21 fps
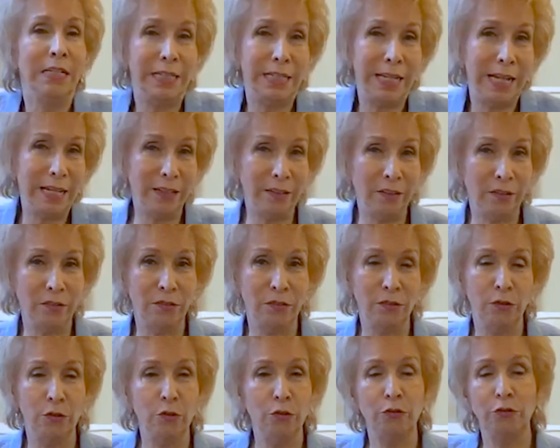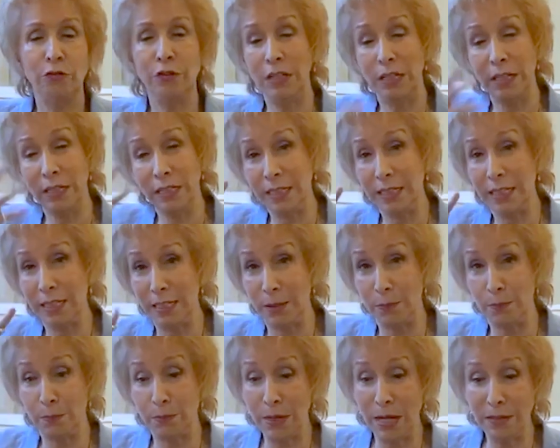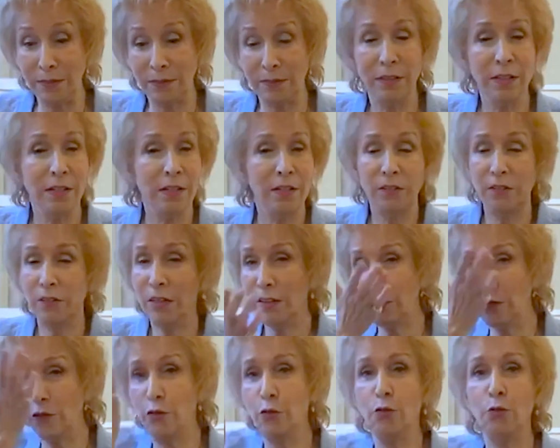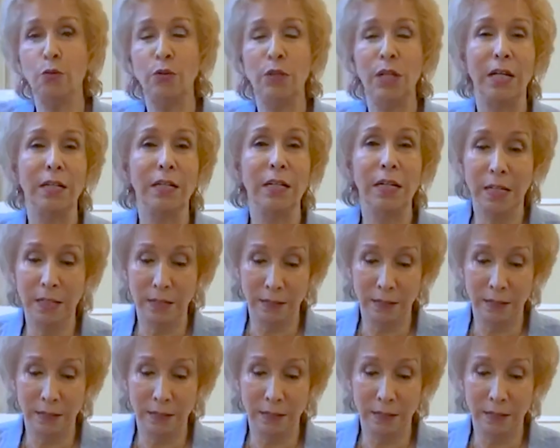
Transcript: tense, you feel a little depressed, just do that.